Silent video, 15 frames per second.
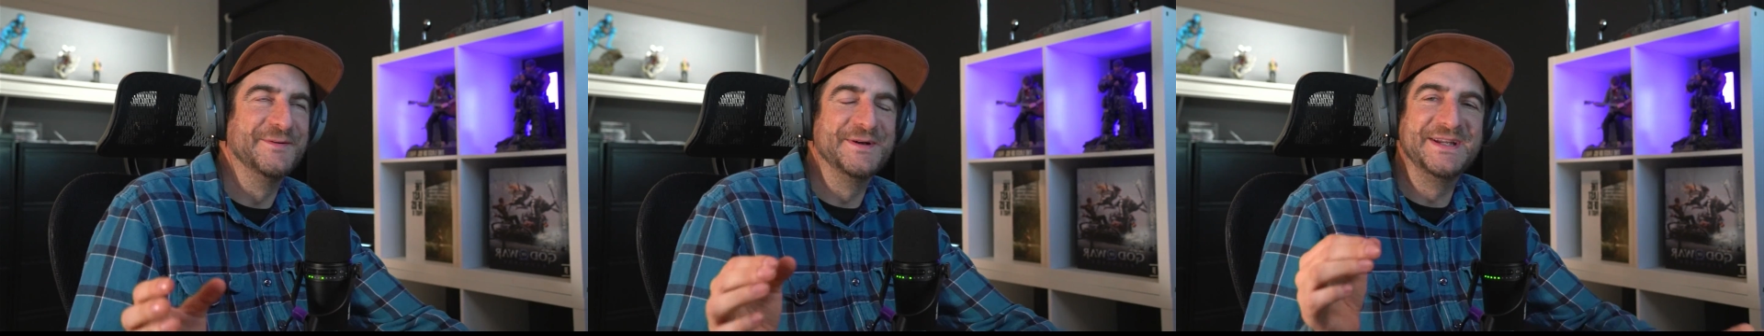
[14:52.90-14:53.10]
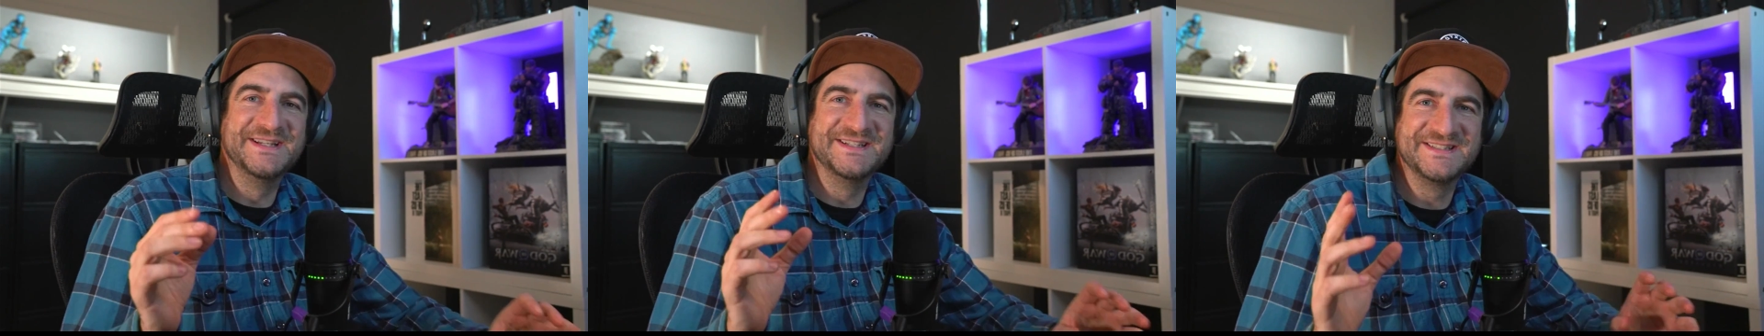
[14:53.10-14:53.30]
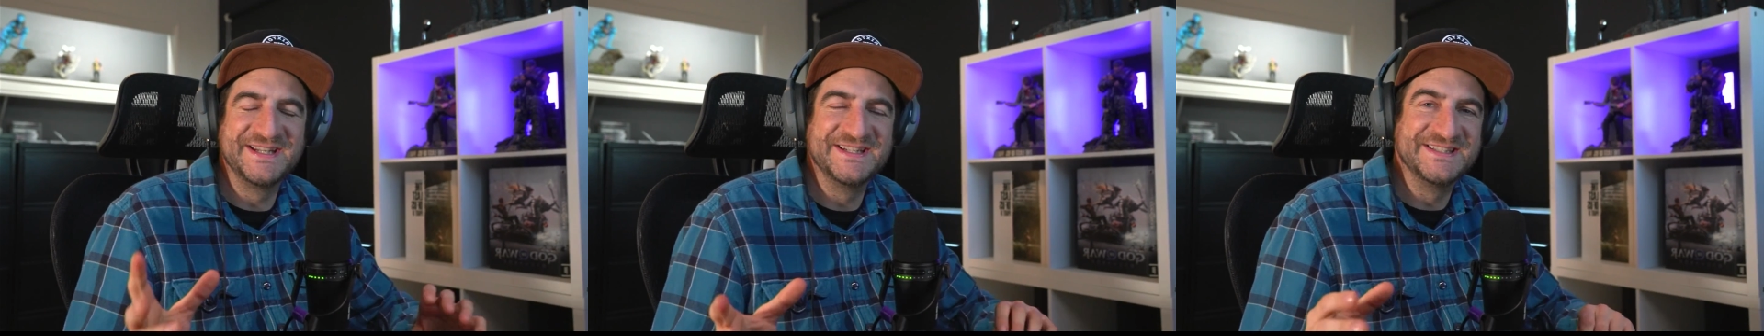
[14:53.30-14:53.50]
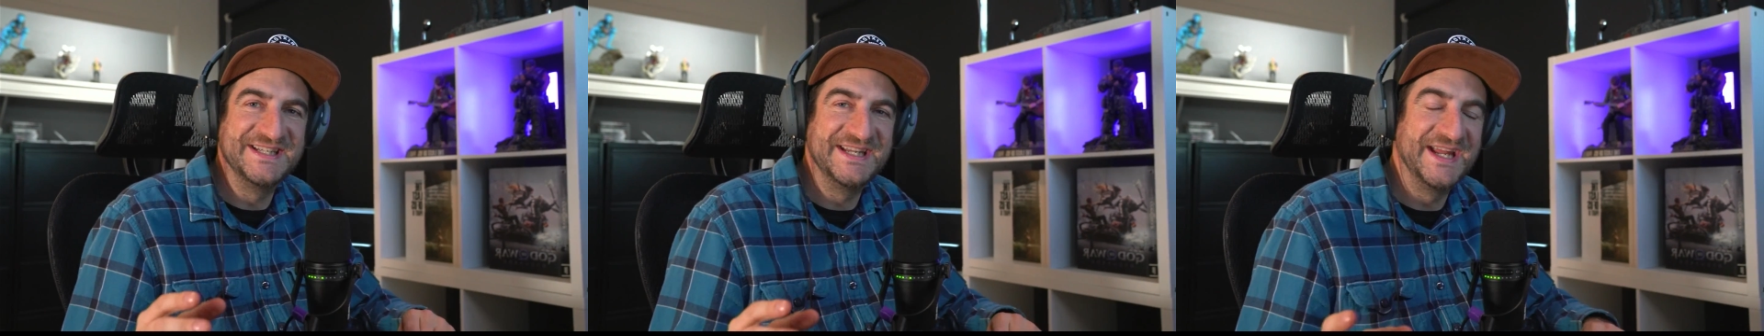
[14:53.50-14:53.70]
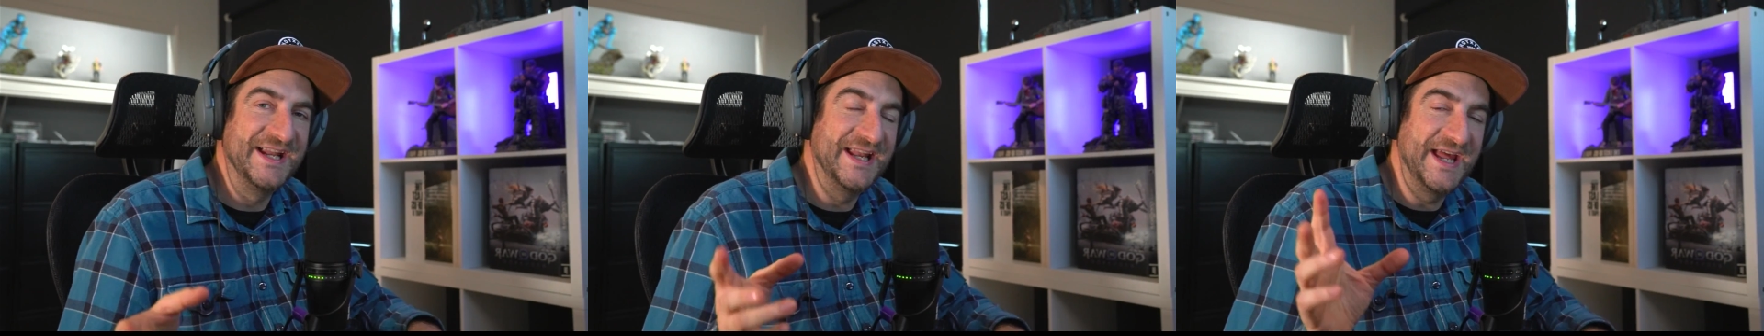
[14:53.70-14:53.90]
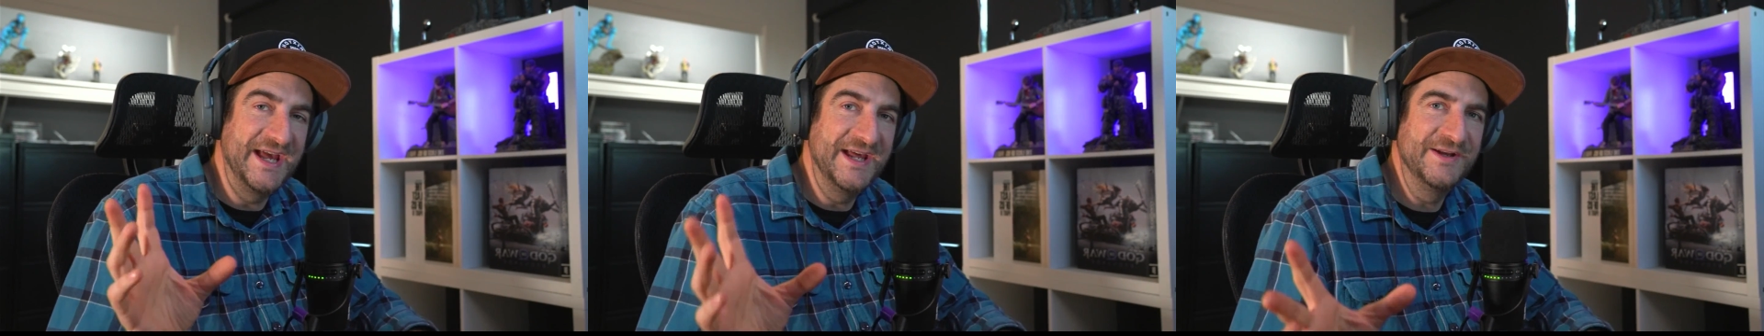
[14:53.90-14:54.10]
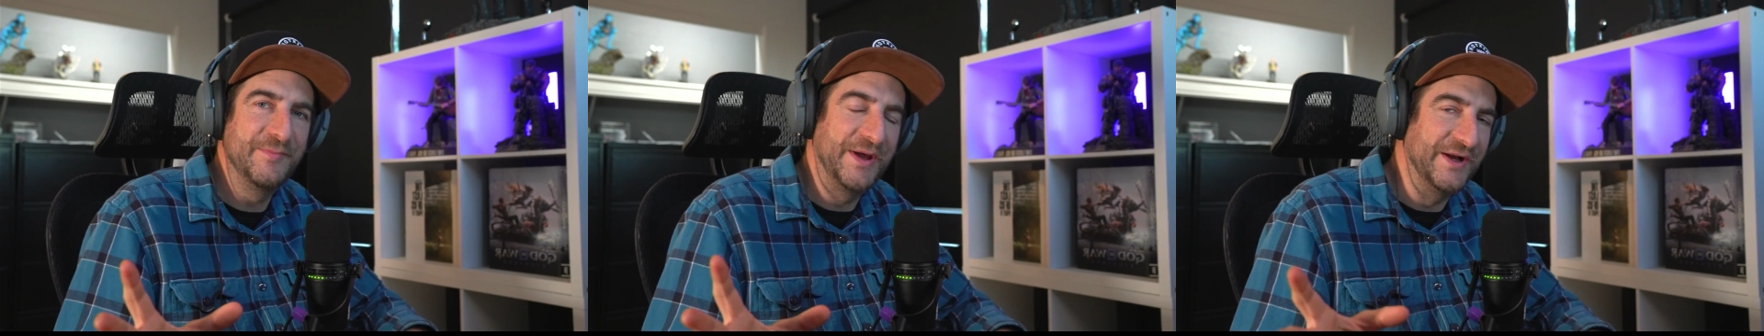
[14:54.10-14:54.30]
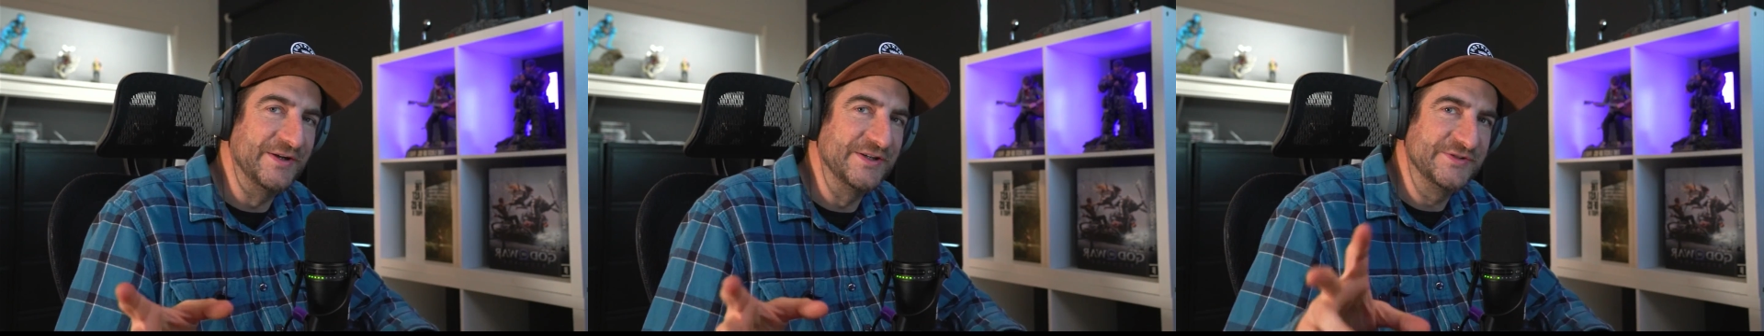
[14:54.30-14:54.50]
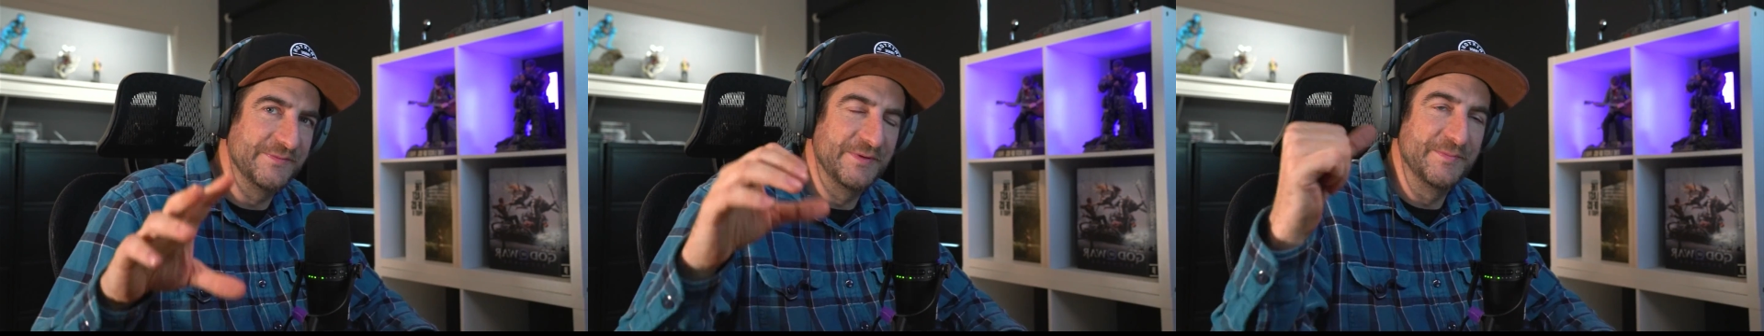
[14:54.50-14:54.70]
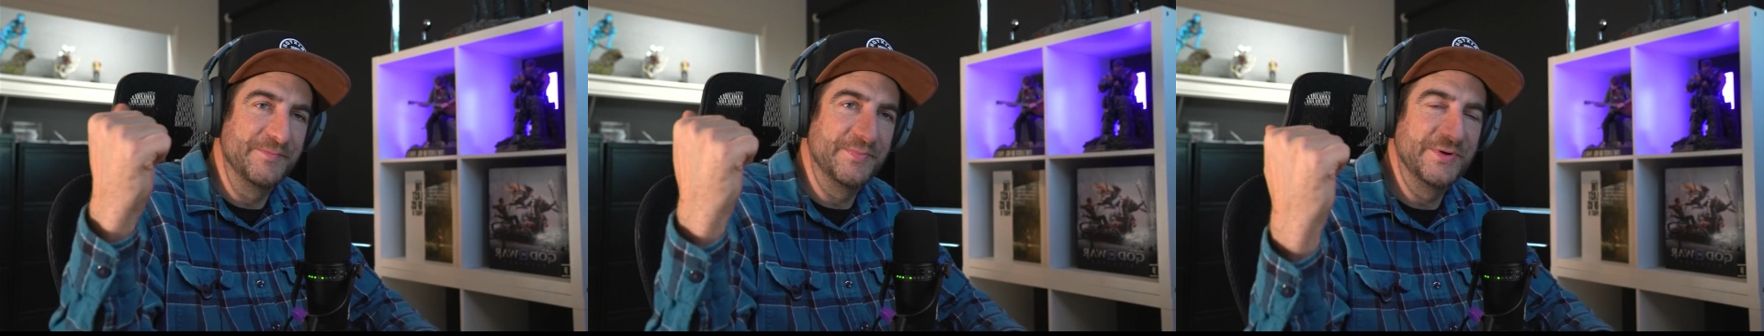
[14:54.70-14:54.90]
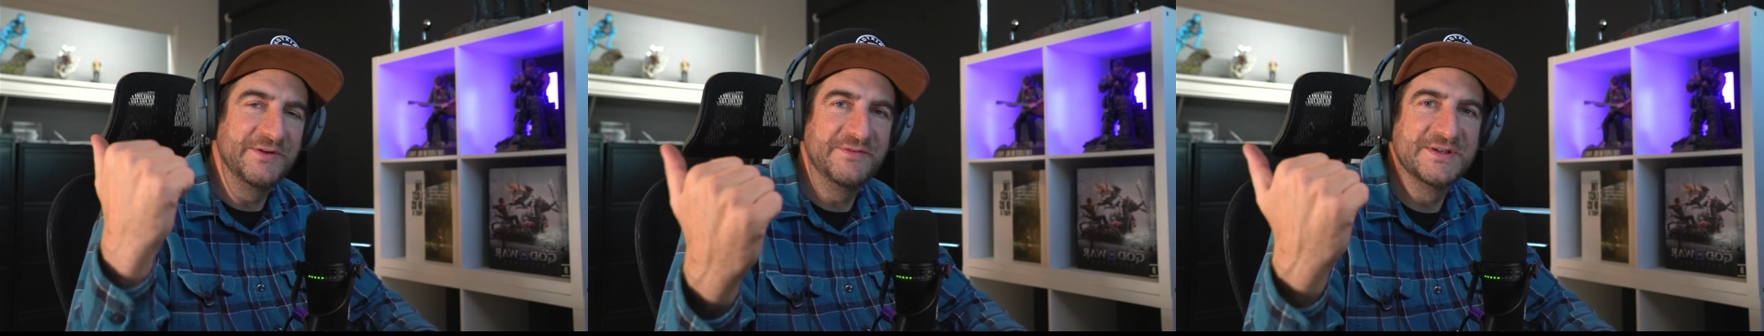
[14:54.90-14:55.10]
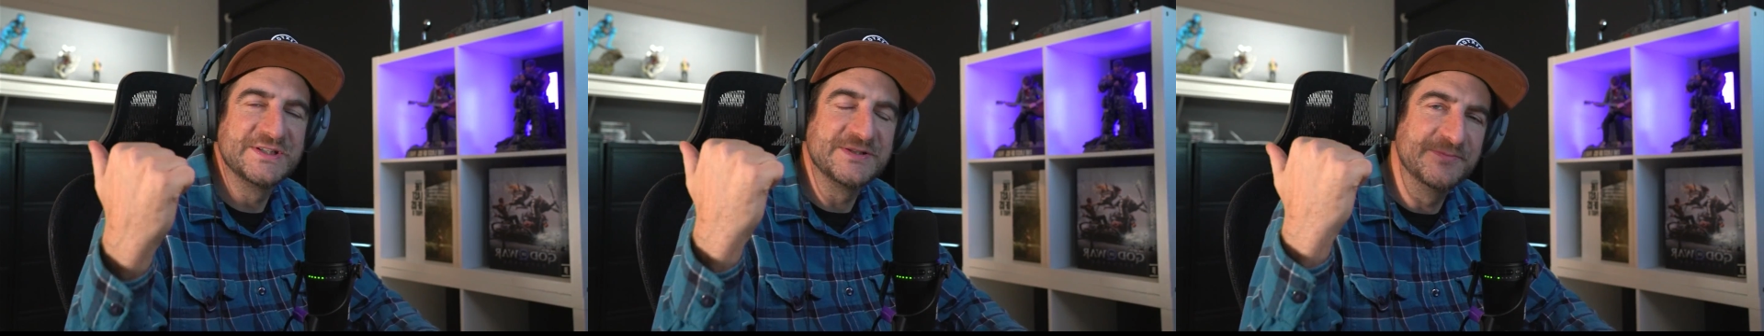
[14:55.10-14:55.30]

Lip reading: What he said is he had animators from the previous